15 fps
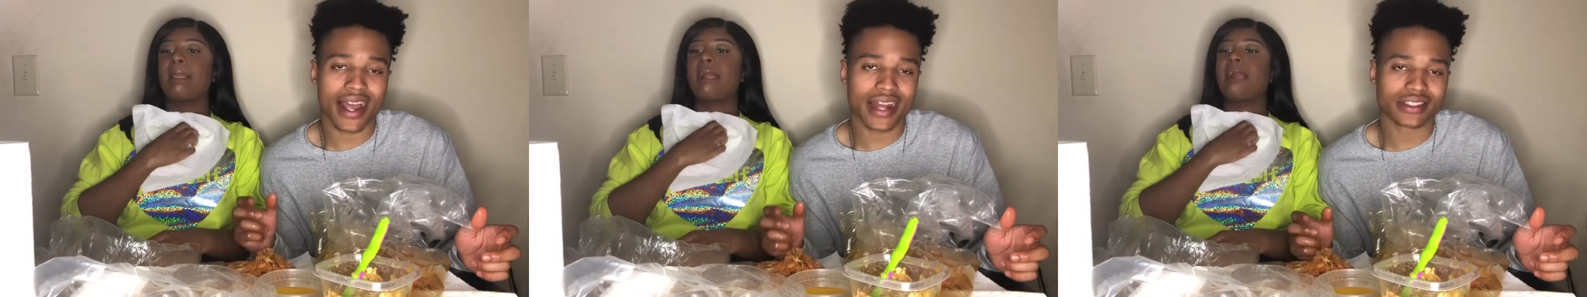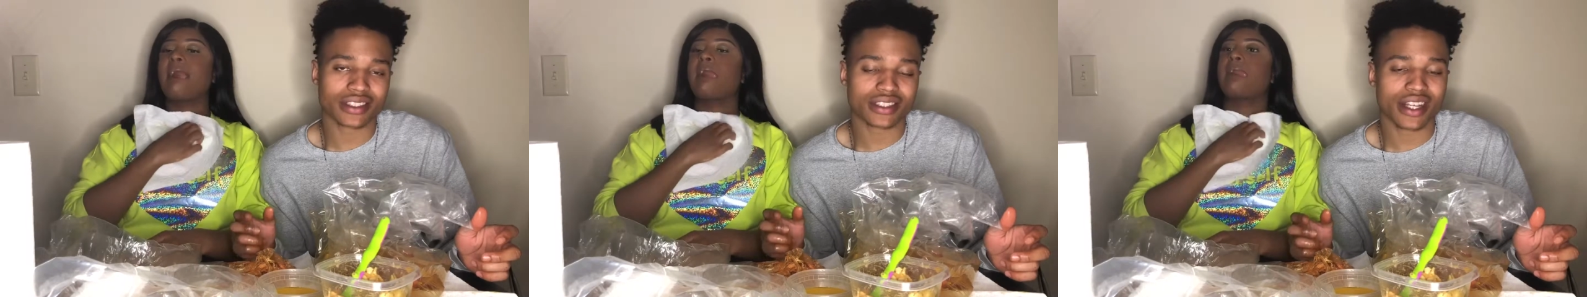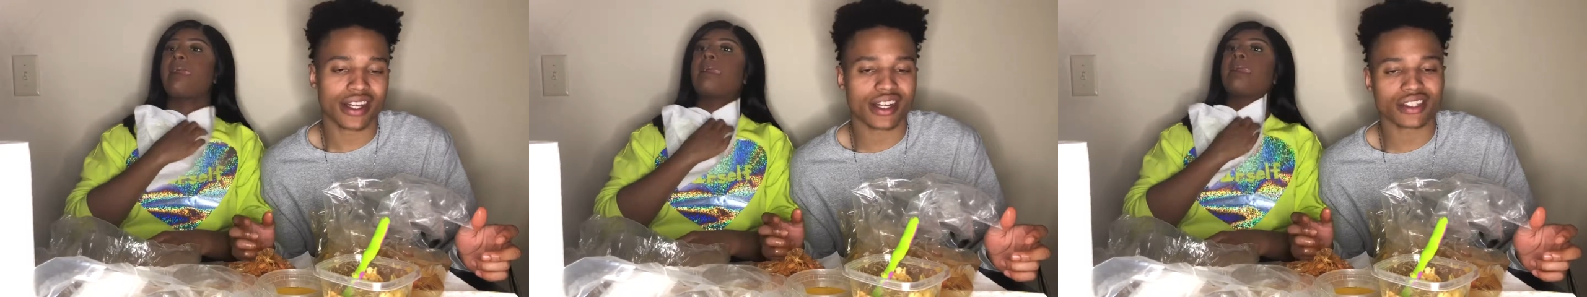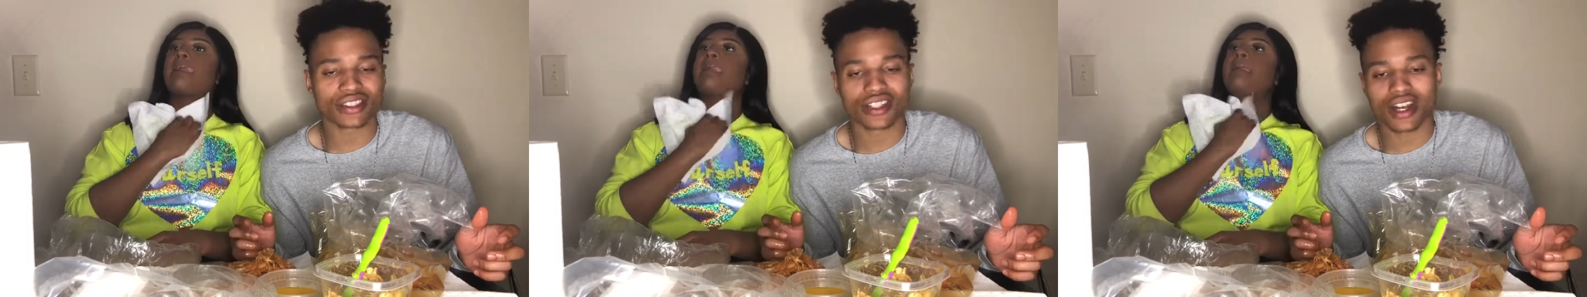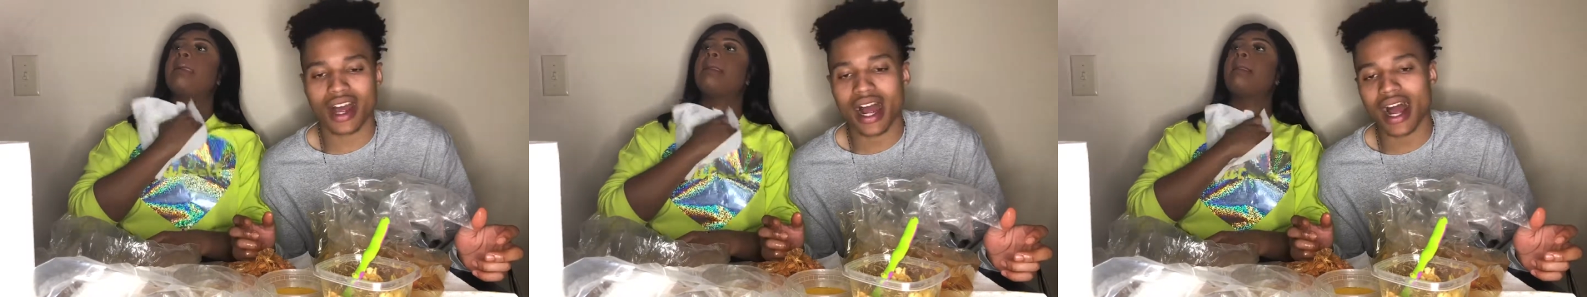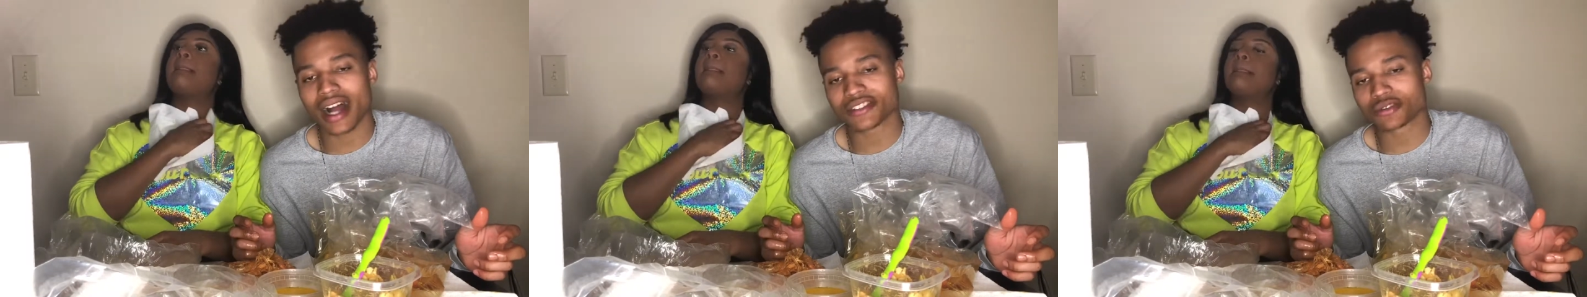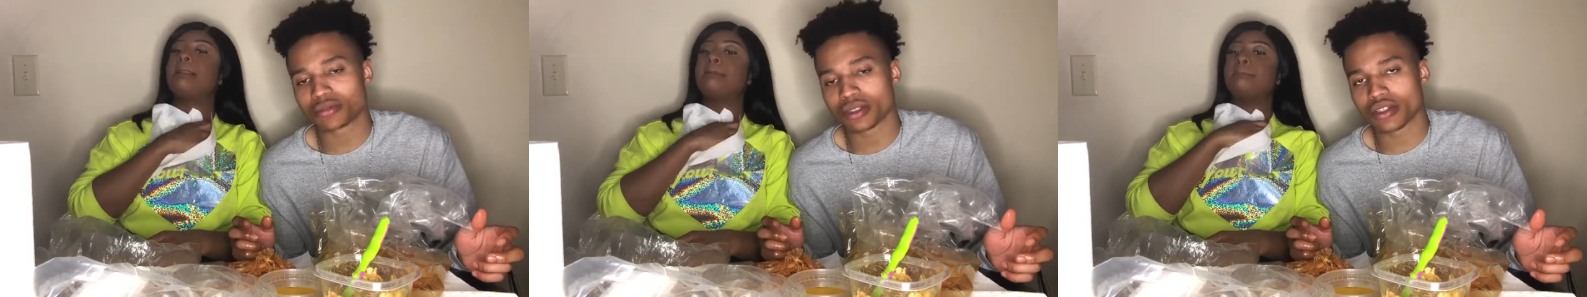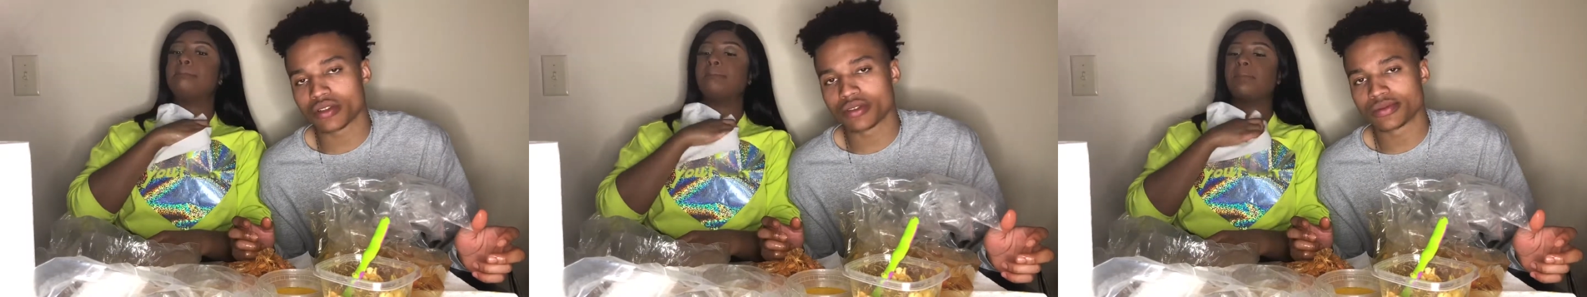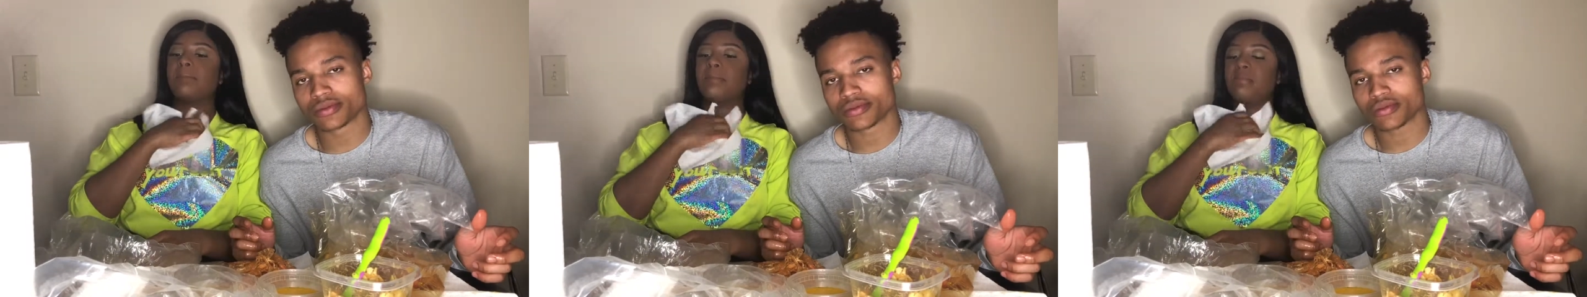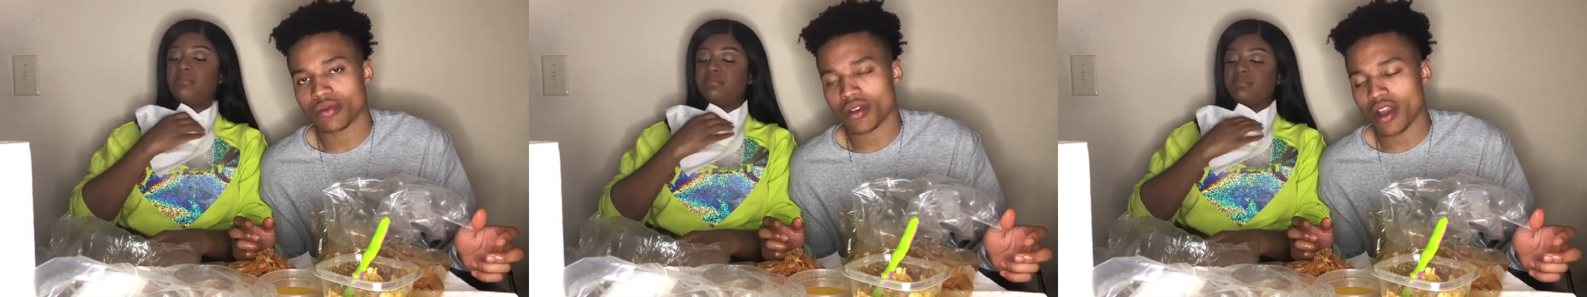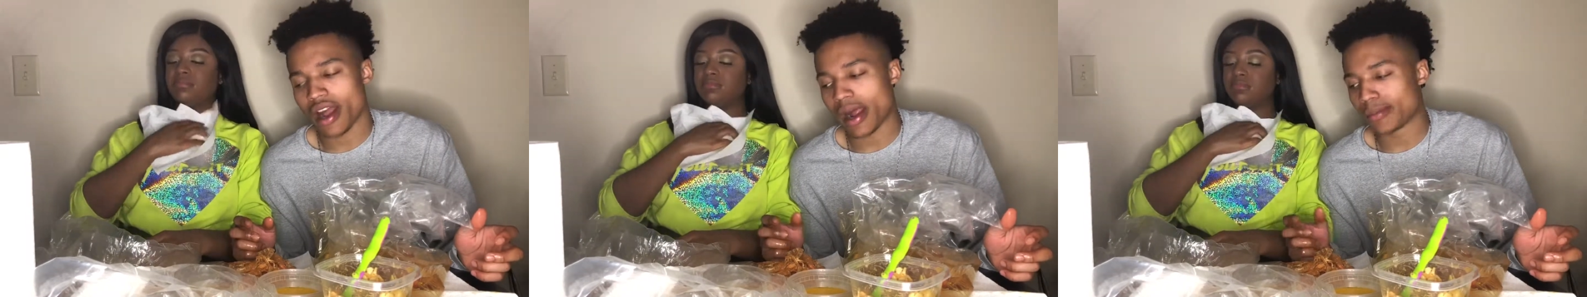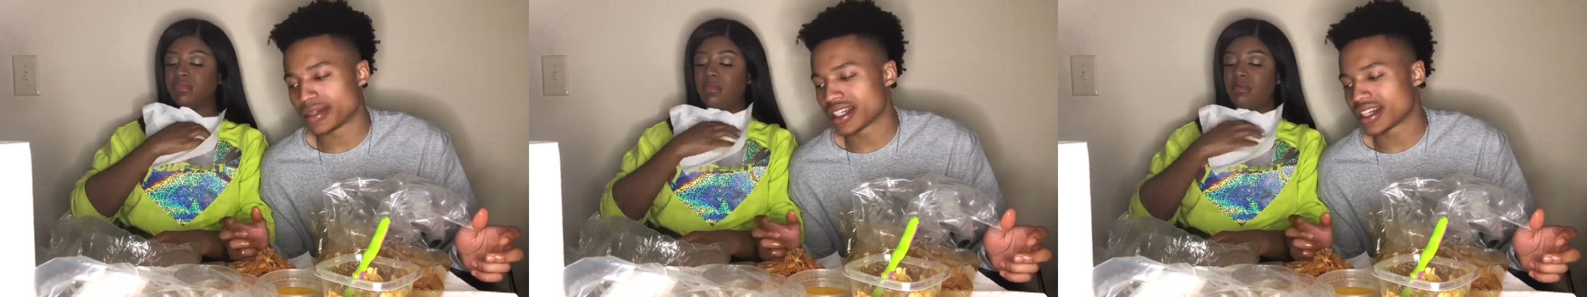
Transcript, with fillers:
Speaker 1: I had to take her to the hospital. And